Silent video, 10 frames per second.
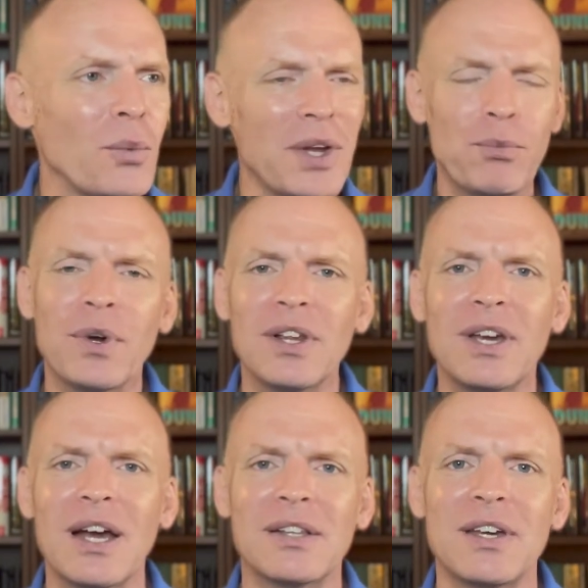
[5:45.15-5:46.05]
We really
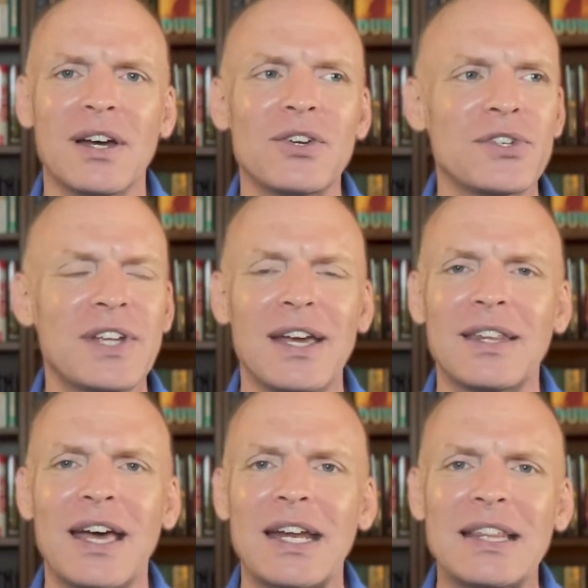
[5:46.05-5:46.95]
got to understand that,